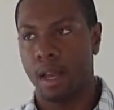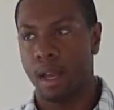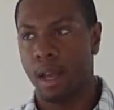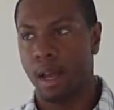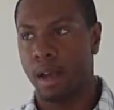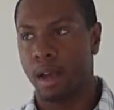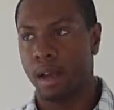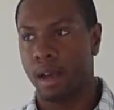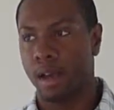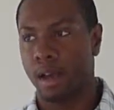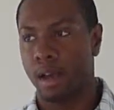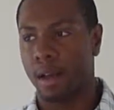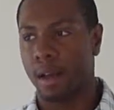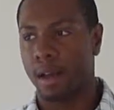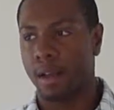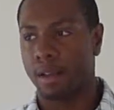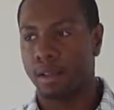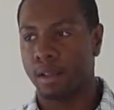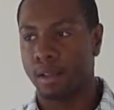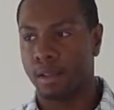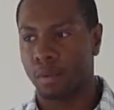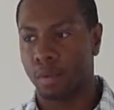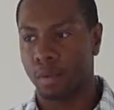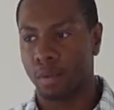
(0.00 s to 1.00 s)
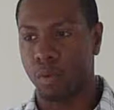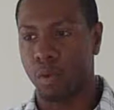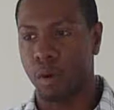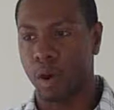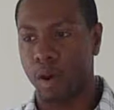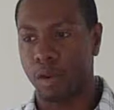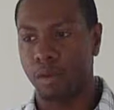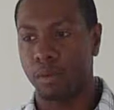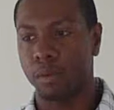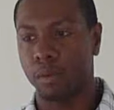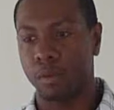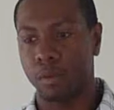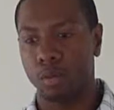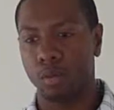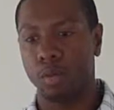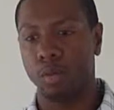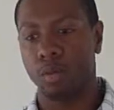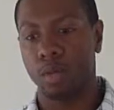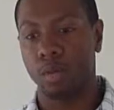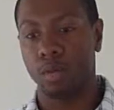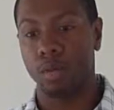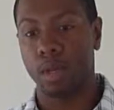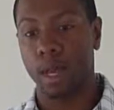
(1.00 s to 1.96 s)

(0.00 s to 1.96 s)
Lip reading: I just require them to do